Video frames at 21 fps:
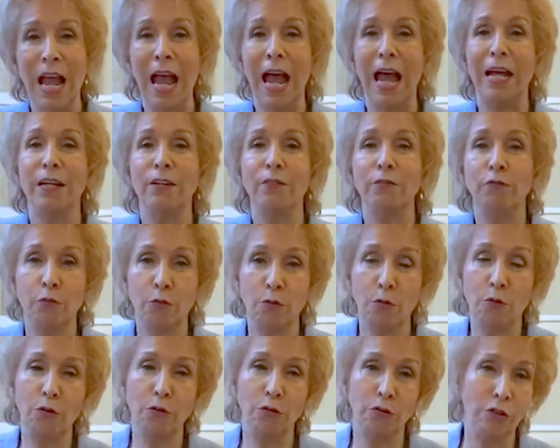and of
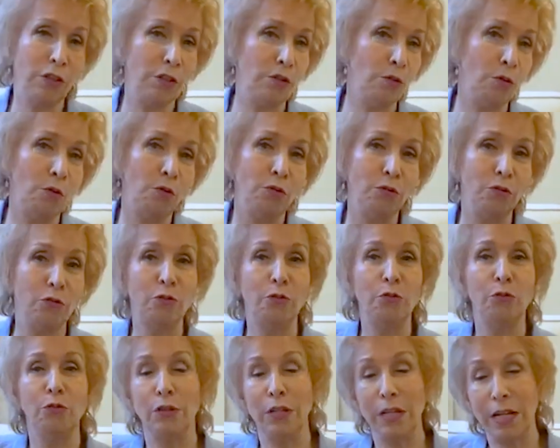course, it
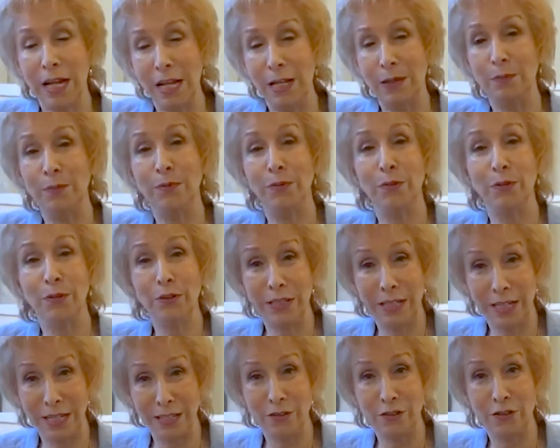also helps your
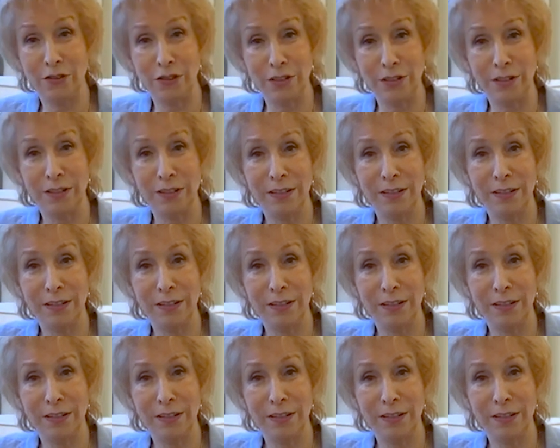tension.